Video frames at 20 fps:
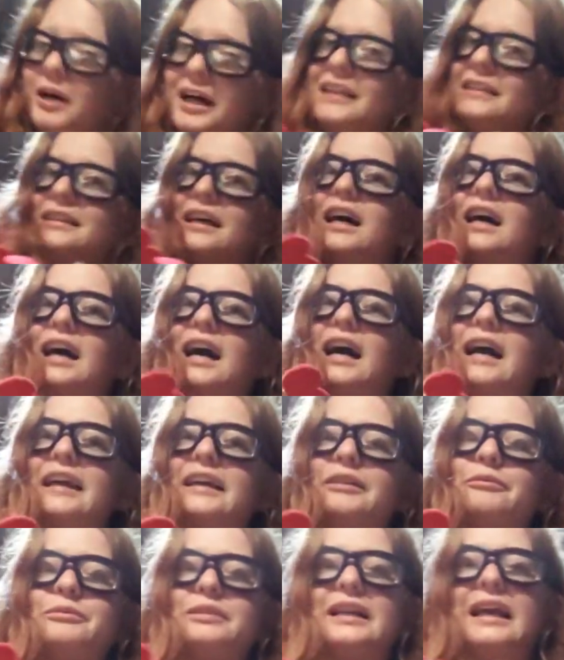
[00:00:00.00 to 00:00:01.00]
what
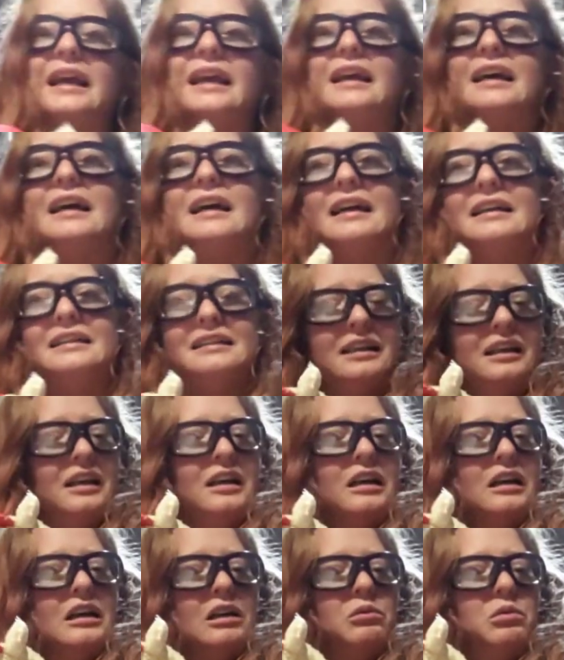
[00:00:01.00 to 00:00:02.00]
times, and
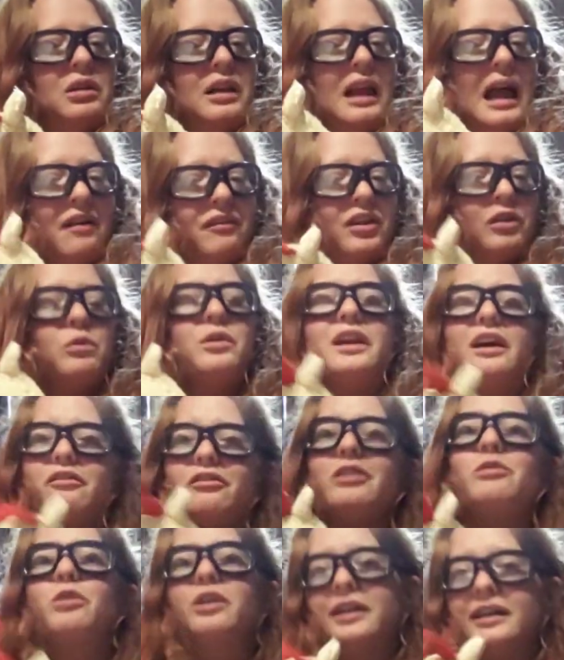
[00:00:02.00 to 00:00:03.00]
we'll have it when
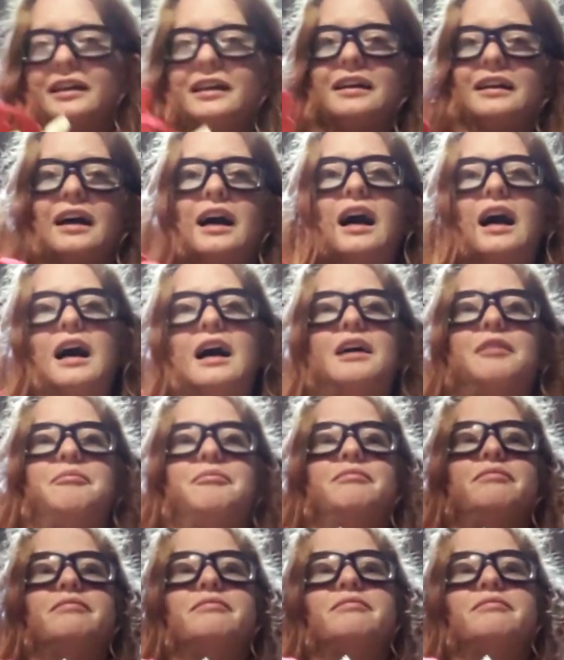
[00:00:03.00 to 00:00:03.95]
everyone can come.